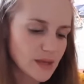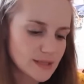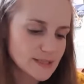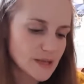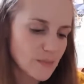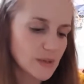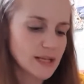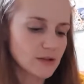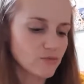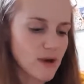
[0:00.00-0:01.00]
some
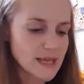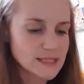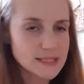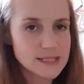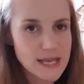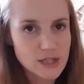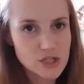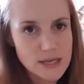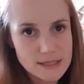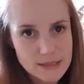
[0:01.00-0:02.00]
little raised
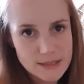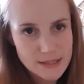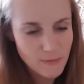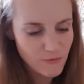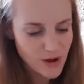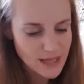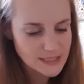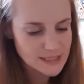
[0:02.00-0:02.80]
stitches and some flatter